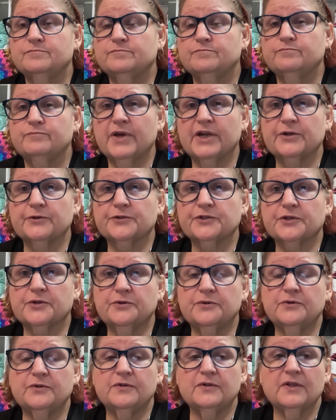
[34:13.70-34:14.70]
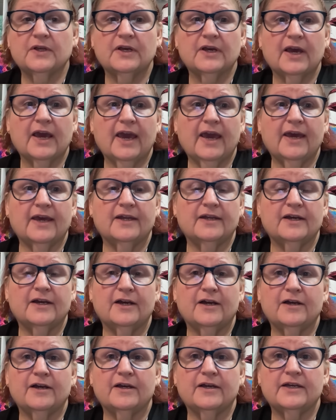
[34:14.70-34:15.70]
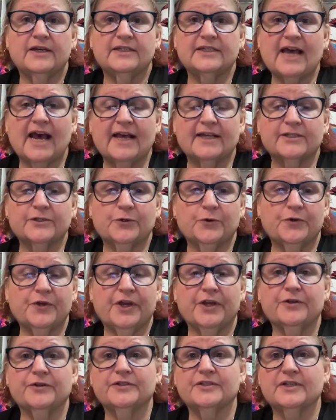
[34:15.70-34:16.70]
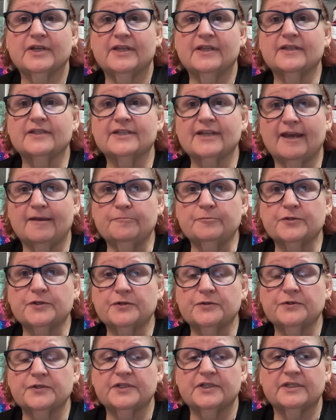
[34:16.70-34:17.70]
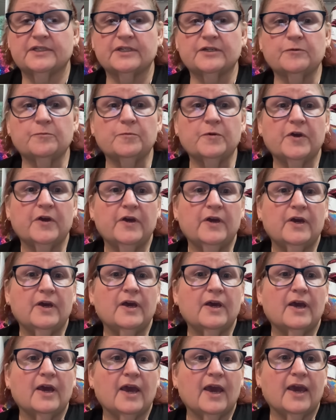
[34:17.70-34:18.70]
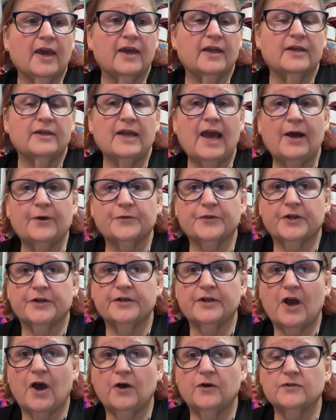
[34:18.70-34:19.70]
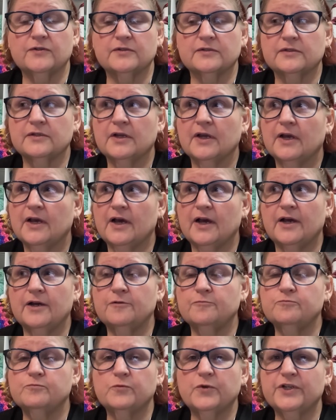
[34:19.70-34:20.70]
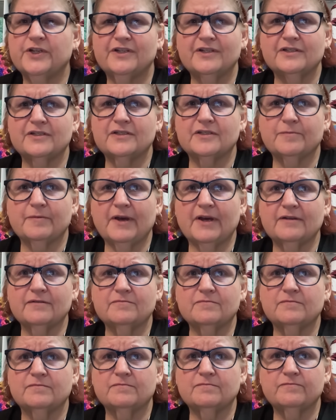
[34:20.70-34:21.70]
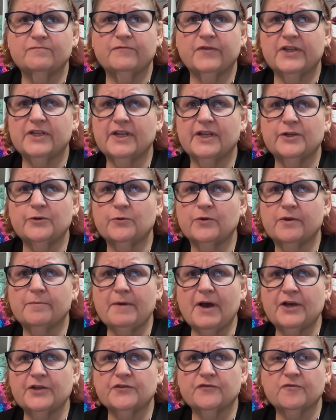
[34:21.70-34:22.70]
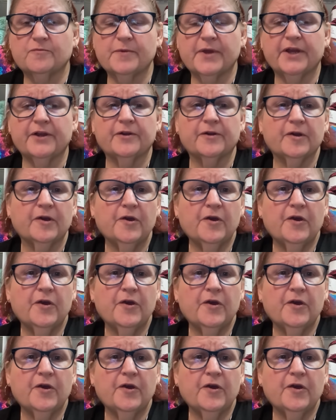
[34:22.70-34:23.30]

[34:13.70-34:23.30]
middle school and his high school years in the same school system and out there in Halton. Which is about 15-20 miles from here,